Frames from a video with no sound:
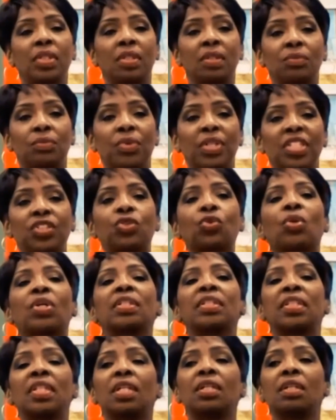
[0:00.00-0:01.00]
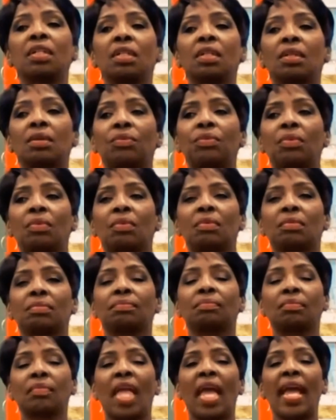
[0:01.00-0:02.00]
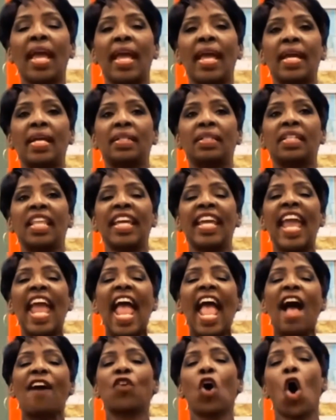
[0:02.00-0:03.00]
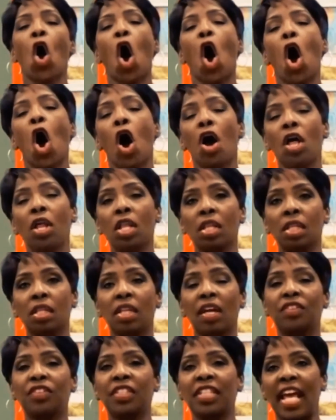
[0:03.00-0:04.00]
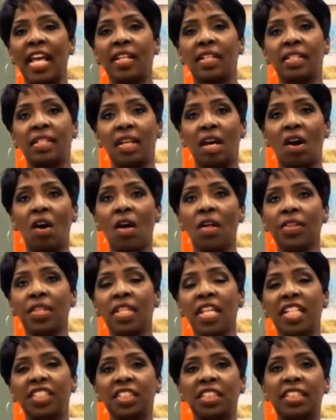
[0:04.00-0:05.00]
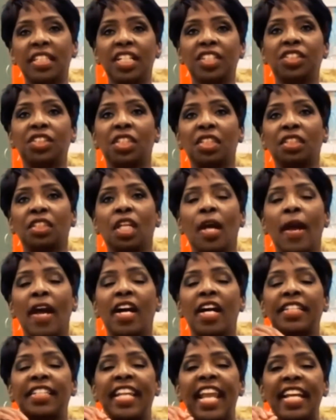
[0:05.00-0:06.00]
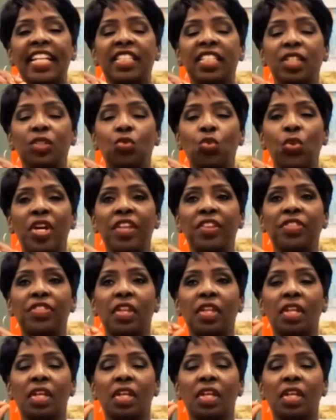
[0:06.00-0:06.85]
Resource Center, and they have all the legislation connected with